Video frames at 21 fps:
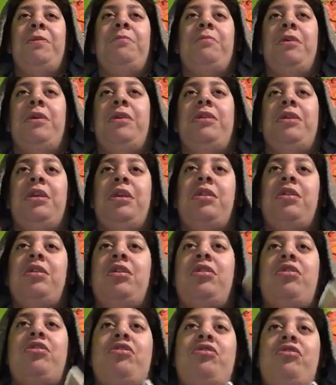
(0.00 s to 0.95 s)
But this
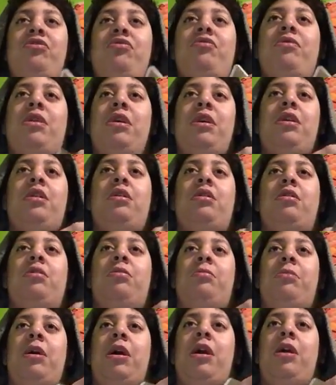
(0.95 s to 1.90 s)
is who I
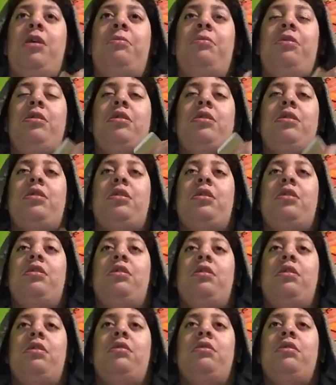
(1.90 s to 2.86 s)
am. I'm a
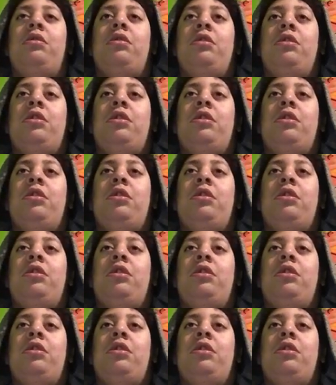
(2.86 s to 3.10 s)
girl,